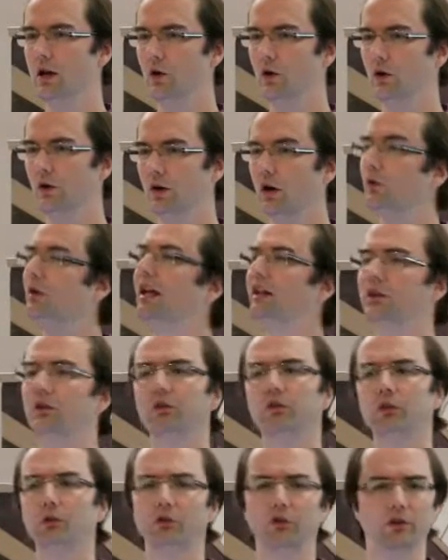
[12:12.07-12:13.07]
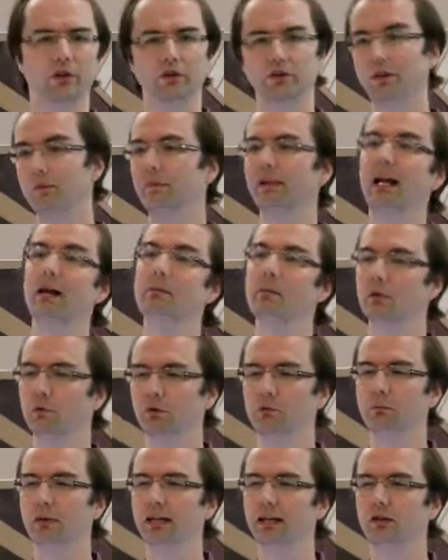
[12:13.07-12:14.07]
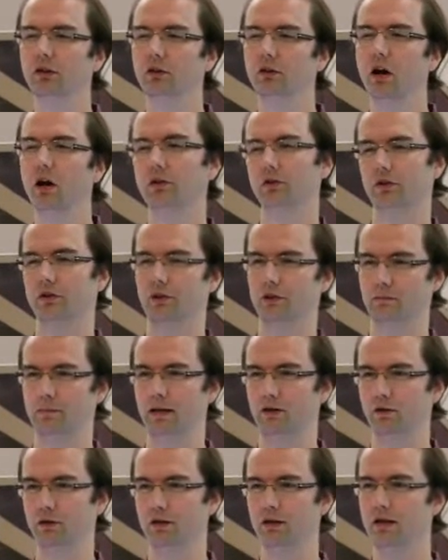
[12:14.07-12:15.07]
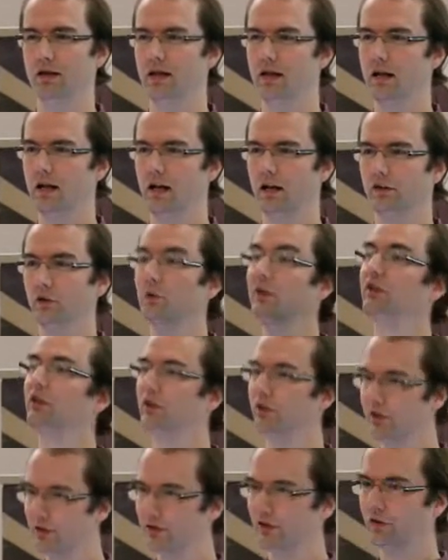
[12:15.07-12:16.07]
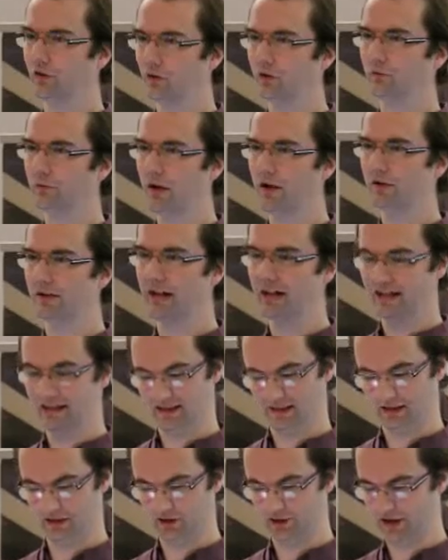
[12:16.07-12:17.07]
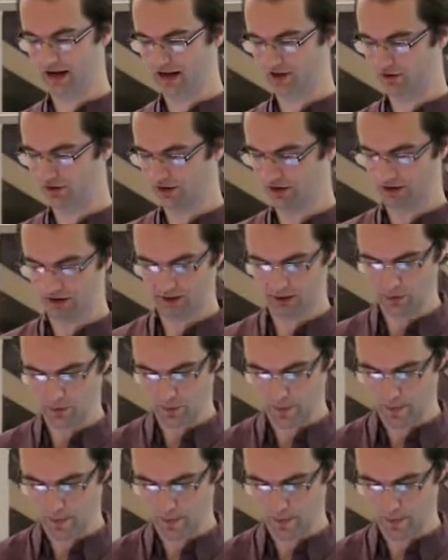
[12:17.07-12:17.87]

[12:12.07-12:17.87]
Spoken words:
Or, oh yeah, there's Susan. There's something I was meaning to talk to her about. So it encourages those spontaneous interactions.